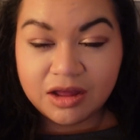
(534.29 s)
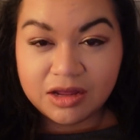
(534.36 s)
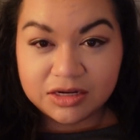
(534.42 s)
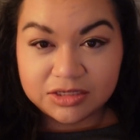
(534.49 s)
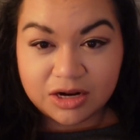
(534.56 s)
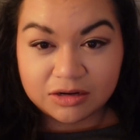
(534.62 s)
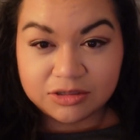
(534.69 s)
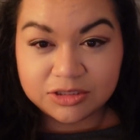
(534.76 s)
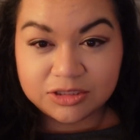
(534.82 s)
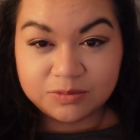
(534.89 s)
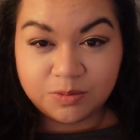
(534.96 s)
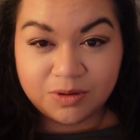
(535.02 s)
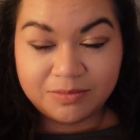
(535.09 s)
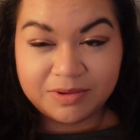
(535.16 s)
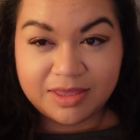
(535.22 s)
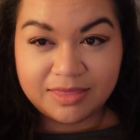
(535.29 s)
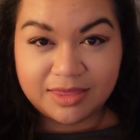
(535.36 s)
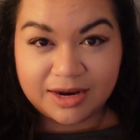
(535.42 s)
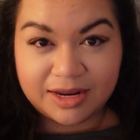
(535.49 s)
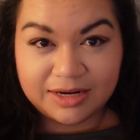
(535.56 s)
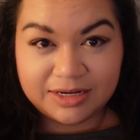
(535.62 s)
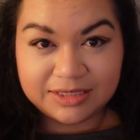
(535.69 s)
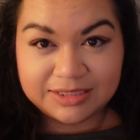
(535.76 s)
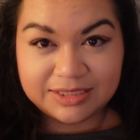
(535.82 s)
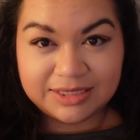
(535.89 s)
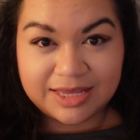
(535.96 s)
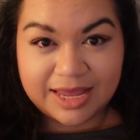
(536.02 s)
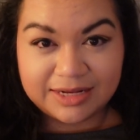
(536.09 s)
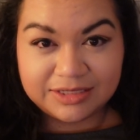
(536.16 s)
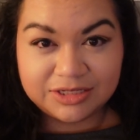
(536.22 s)
a doctor's appointment that I need to
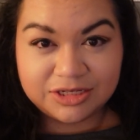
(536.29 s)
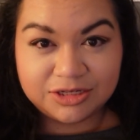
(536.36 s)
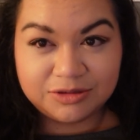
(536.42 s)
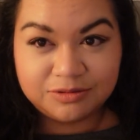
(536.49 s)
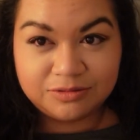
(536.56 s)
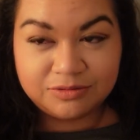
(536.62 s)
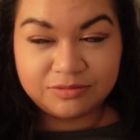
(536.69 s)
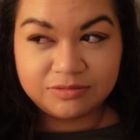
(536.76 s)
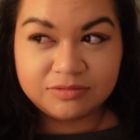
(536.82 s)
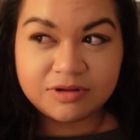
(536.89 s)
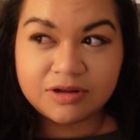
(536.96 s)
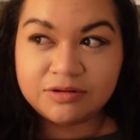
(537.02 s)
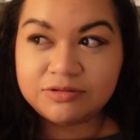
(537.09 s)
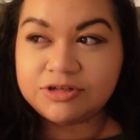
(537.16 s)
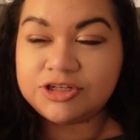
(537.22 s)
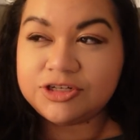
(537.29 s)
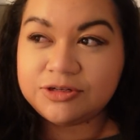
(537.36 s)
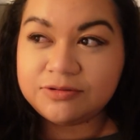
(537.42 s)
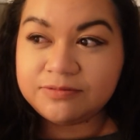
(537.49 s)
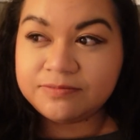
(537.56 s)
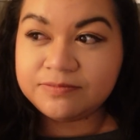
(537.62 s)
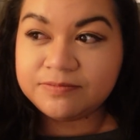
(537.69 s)
get to. Oh shoot.